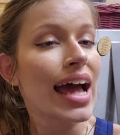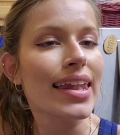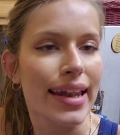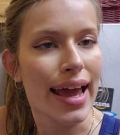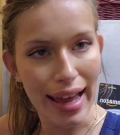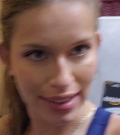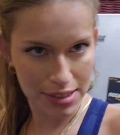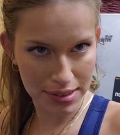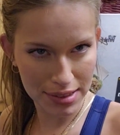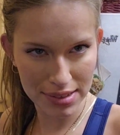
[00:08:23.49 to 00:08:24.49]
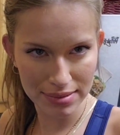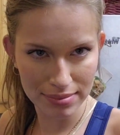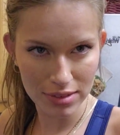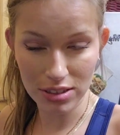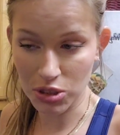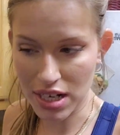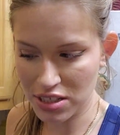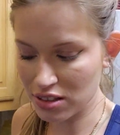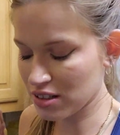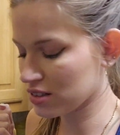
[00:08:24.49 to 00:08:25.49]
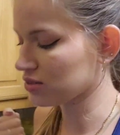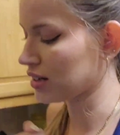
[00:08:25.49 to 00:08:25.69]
I let it hang too long, dry too long,